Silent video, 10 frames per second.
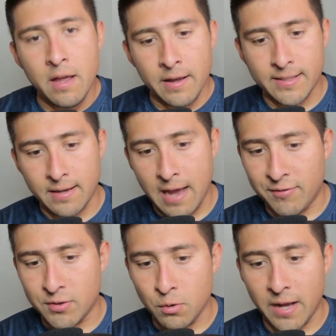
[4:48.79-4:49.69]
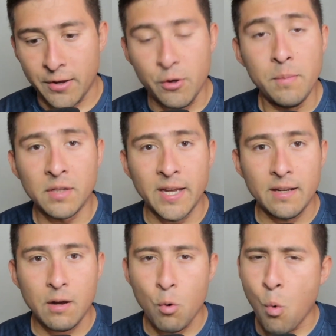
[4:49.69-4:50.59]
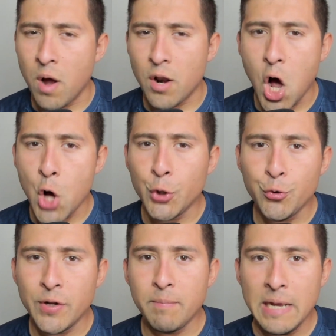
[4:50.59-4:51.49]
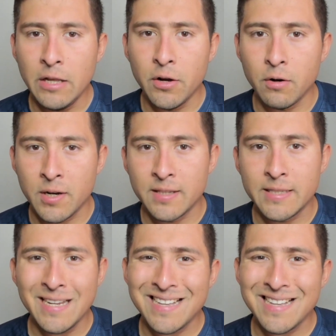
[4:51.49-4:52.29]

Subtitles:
it has to accumulate 100 million on a day.